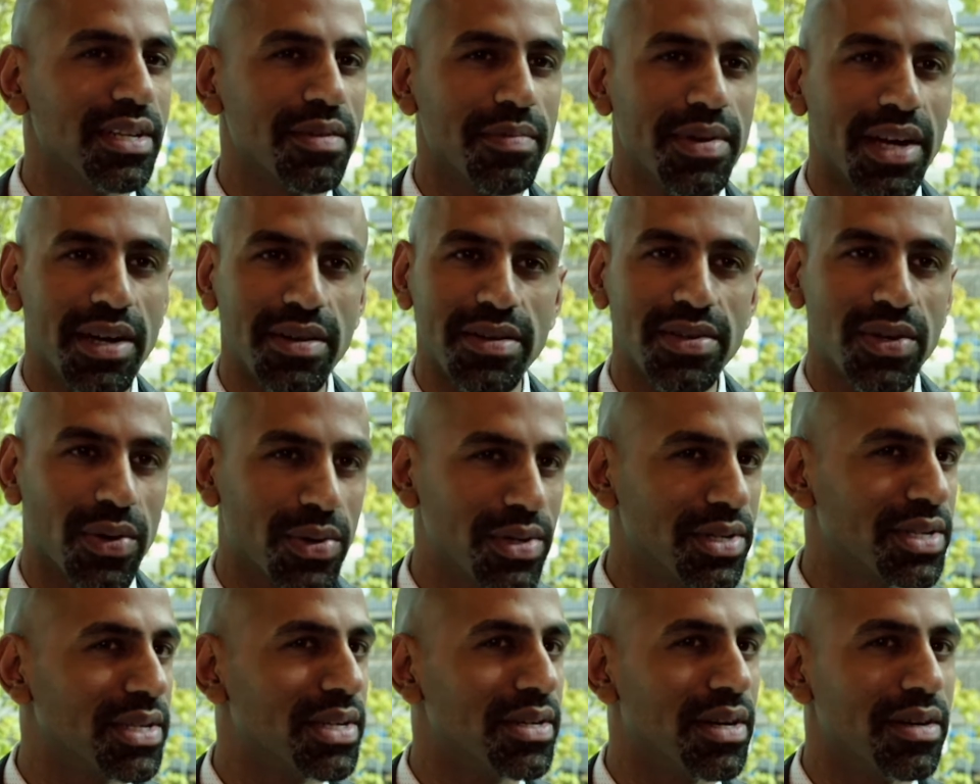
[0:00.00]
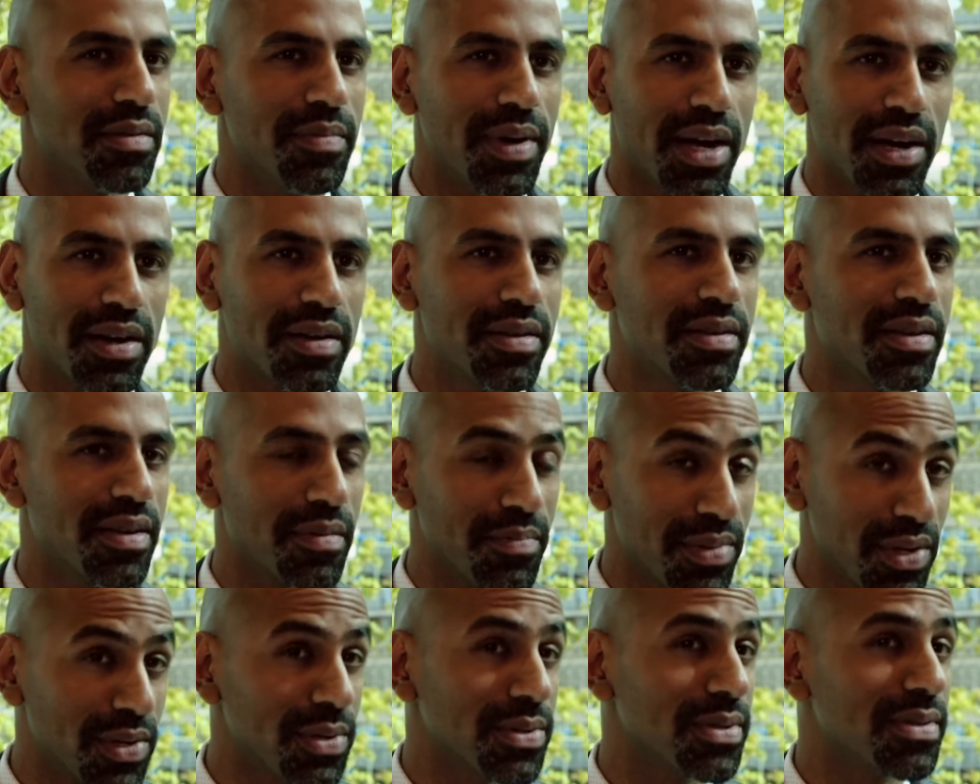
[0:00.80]
about torture, about
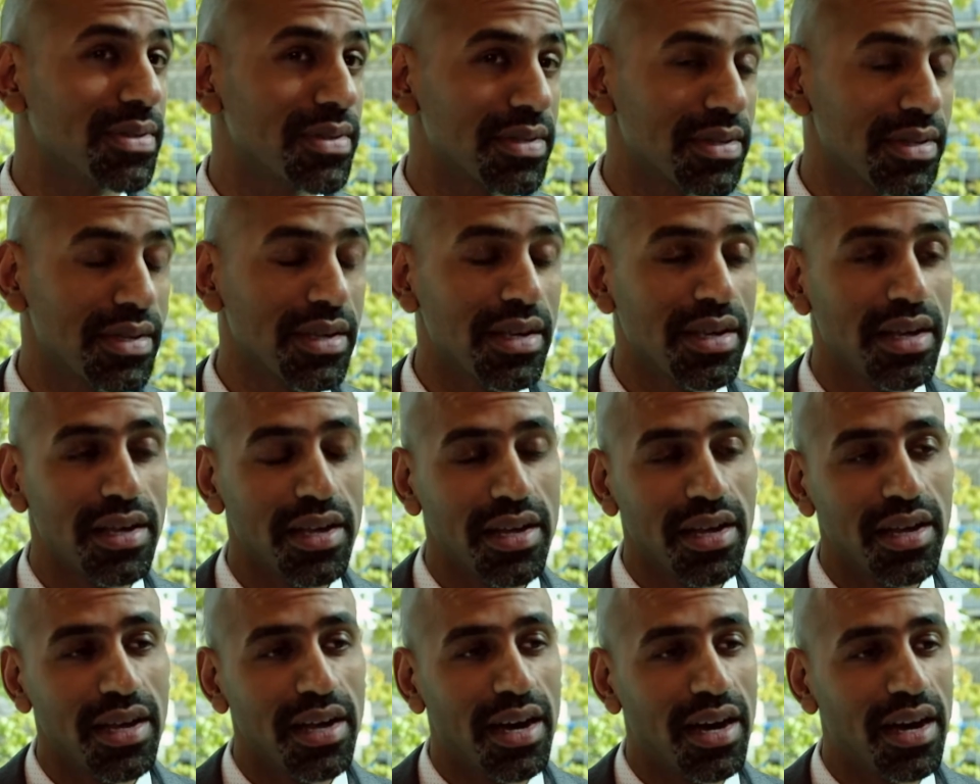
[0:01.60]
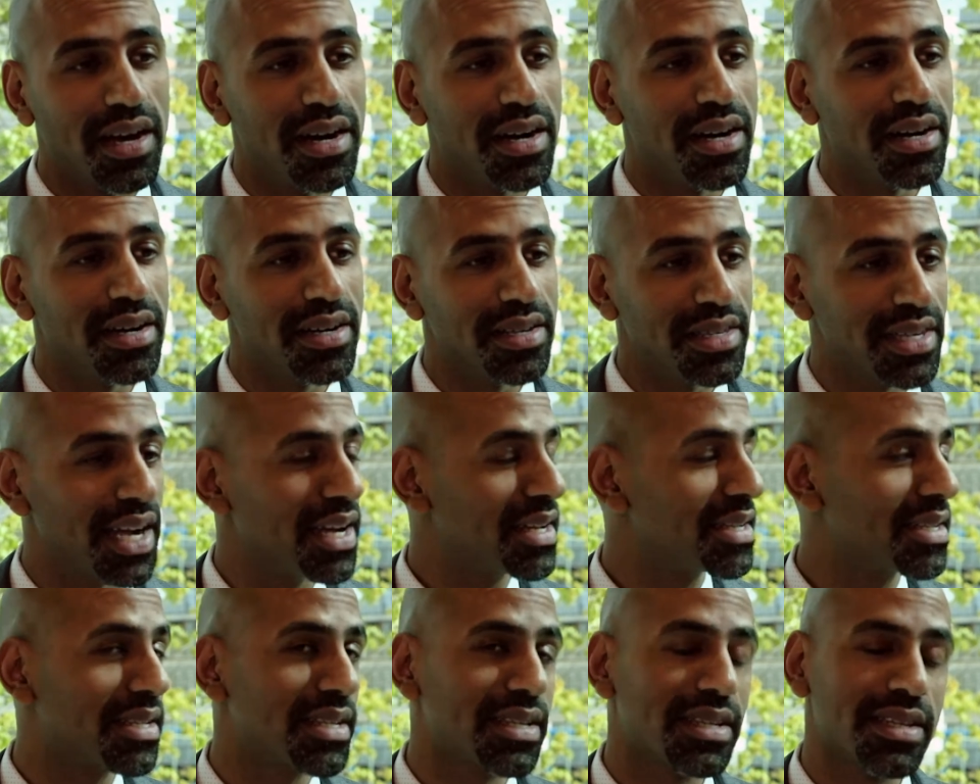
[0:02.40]
abuse,
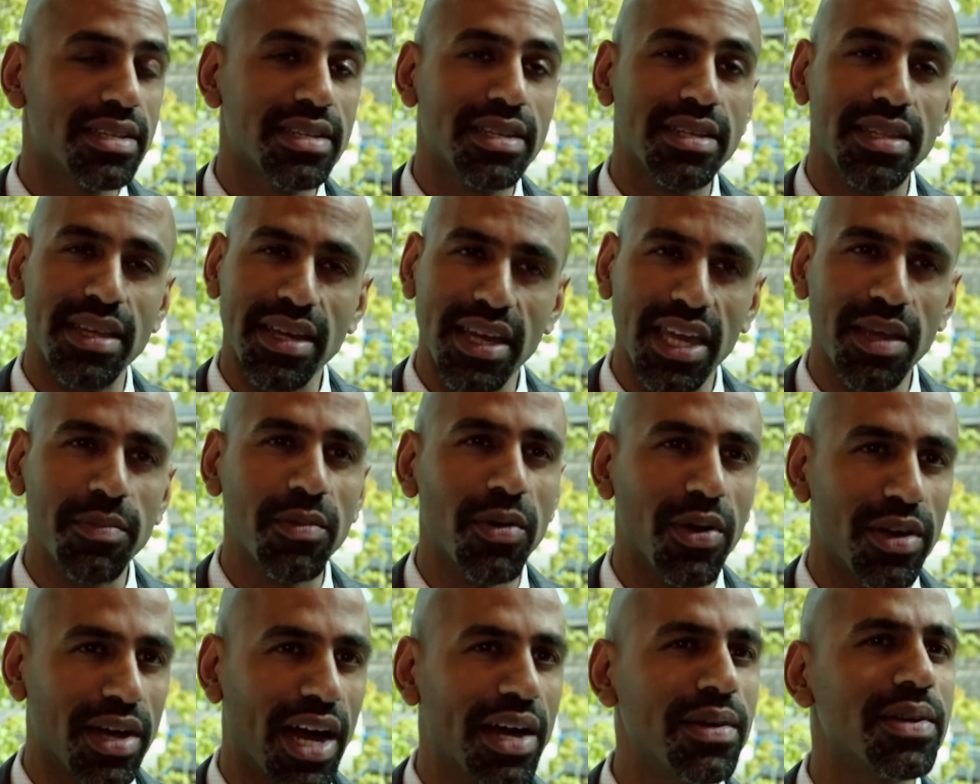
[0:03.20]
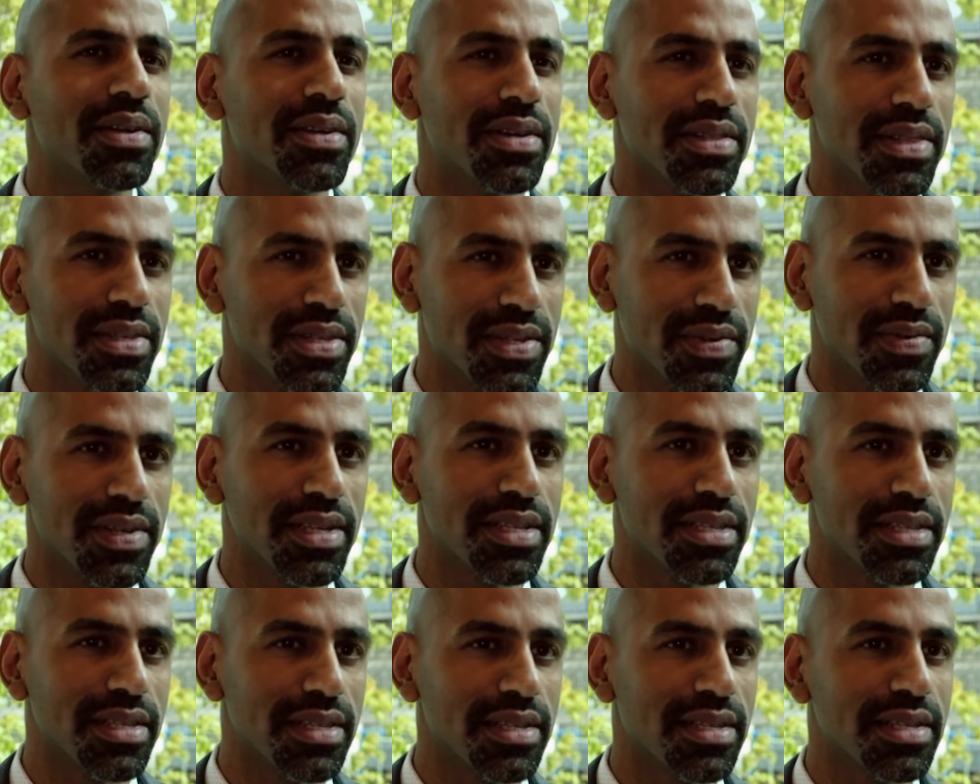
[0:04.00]
yet they keep going out into the
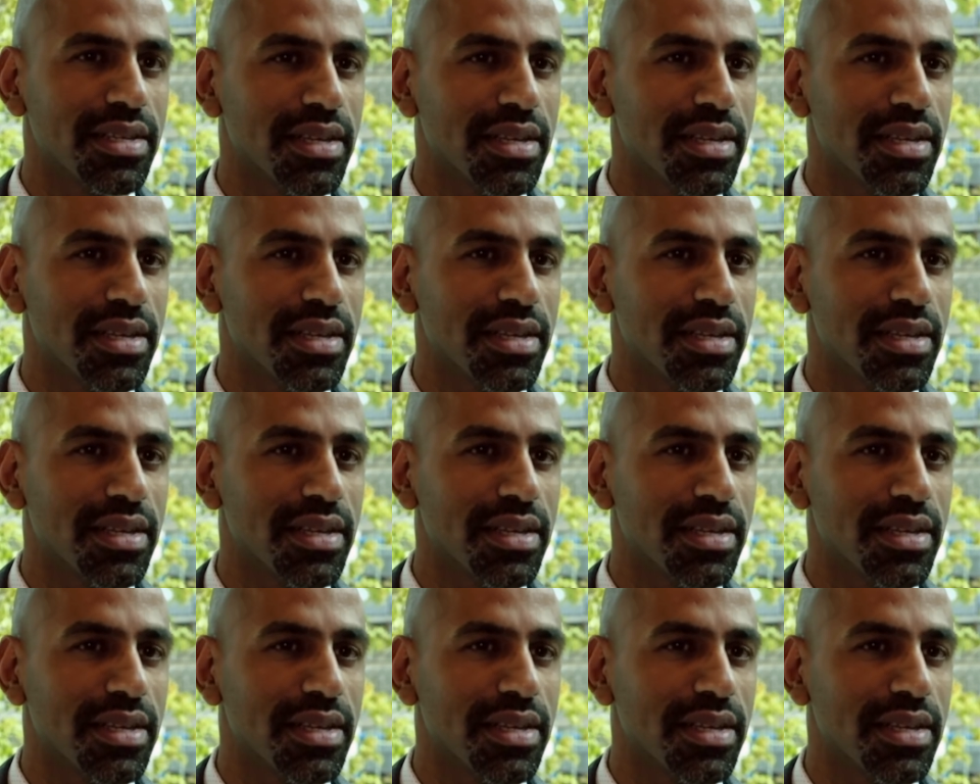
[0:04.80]
streets.